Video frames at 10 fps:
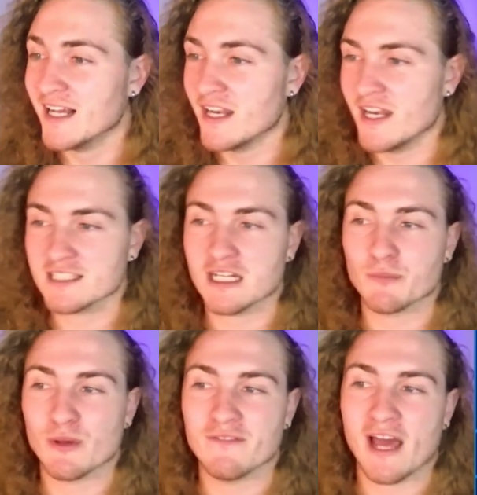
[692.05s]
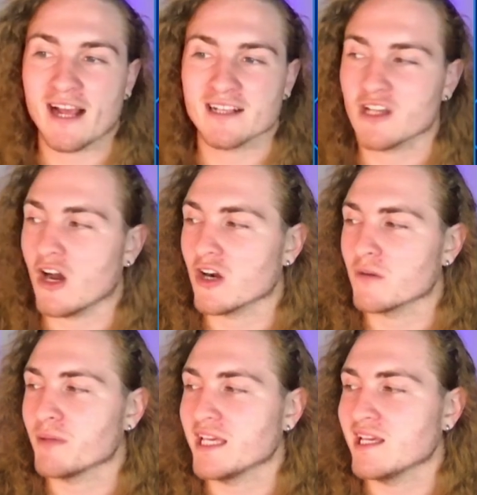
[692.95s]
Next up, we have X R
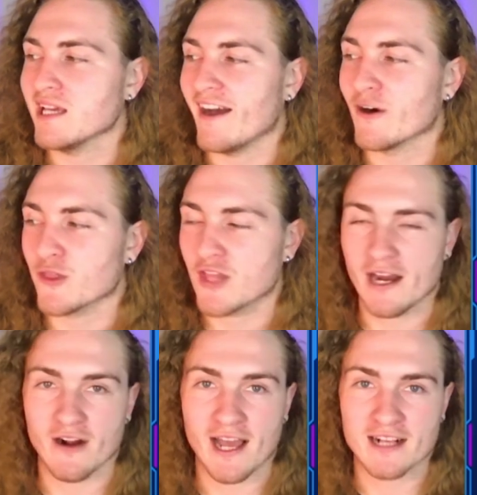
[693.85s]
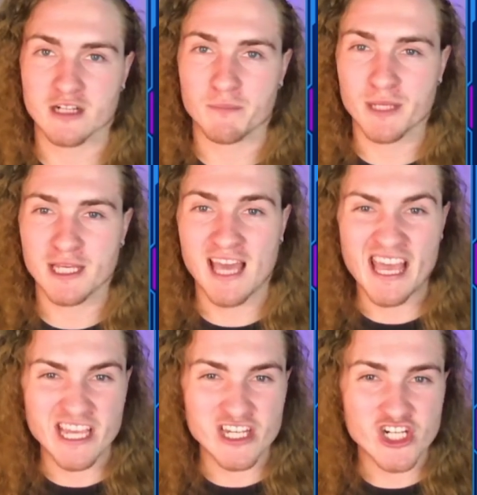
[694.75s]
P Healthcare, X R P
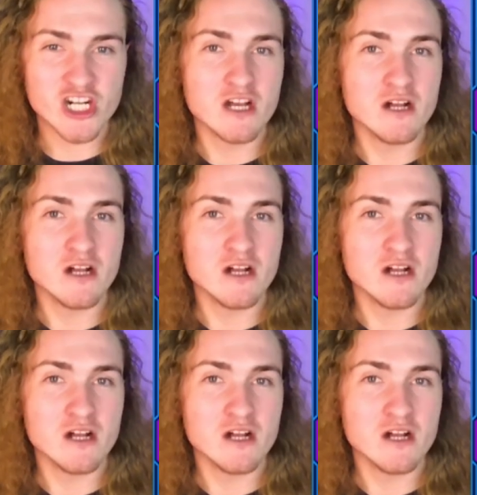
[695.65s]
H.